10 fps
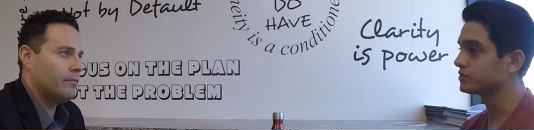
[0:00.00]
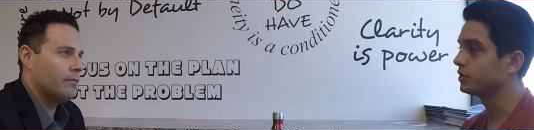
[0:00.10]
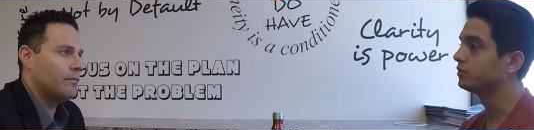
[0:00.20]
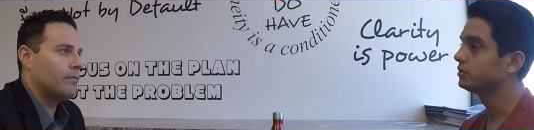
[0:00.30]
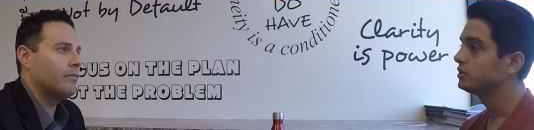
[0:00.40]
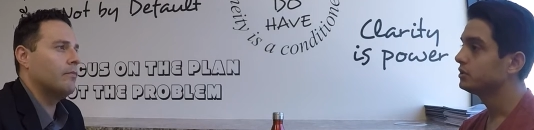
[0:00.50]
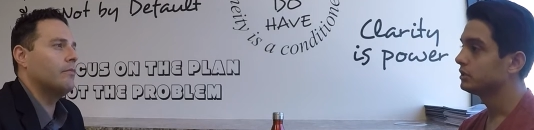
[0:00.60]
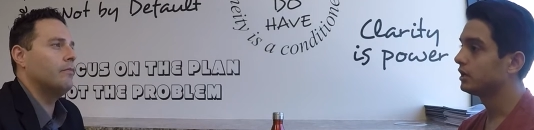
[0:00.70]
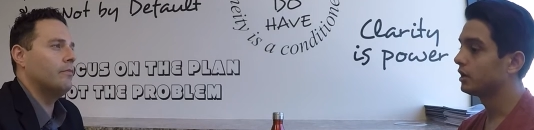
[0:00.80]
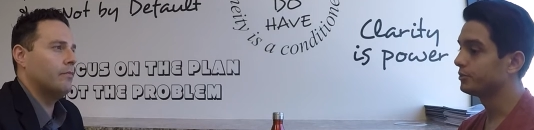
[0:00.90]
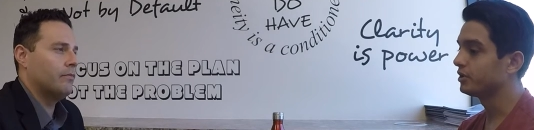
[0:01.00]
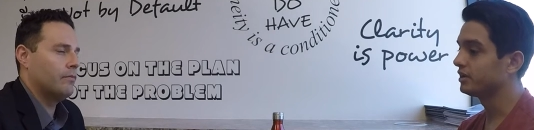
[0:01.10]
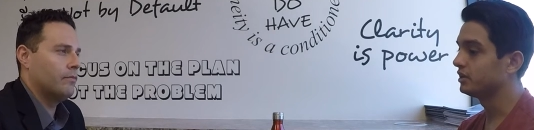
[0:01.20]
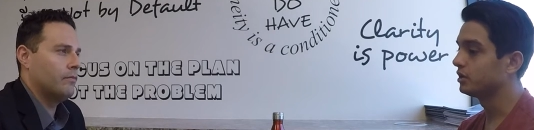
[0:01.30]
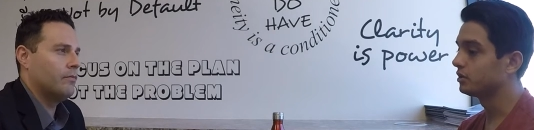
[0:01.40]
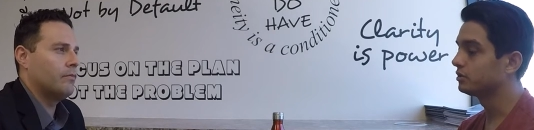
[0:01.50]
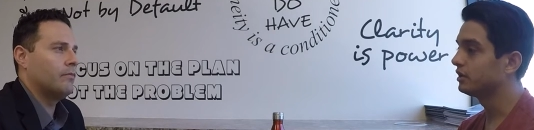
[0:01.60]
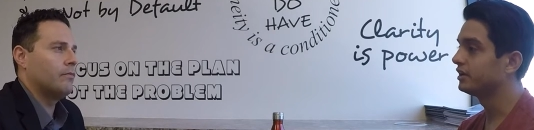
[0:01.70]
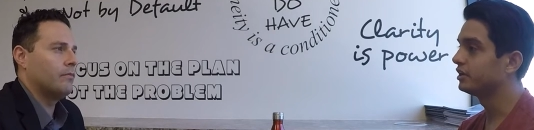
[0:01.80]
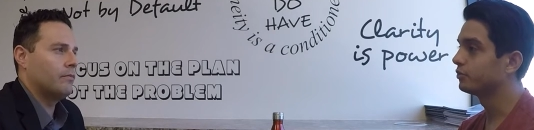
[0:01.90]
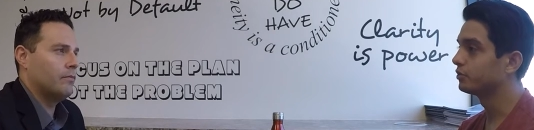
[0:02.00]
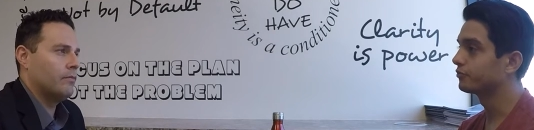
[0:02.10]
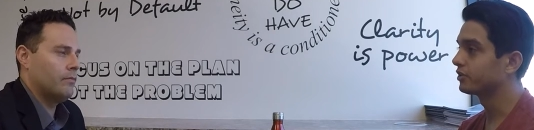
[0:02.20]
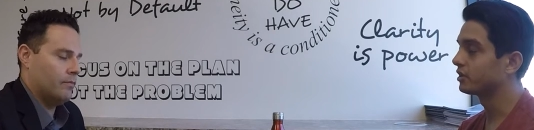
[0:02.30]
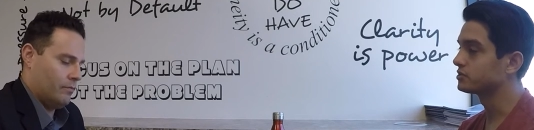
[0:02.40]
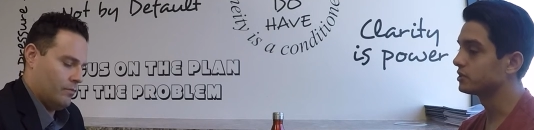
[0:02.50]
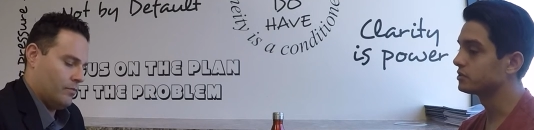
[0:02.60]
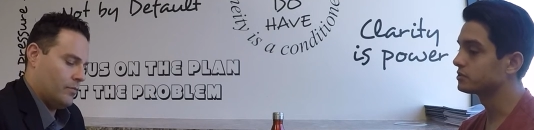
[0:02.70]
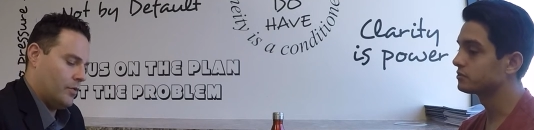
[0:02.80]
Speaker 1: so mm-hmm. um, you know, I need a I need a room for downstairs.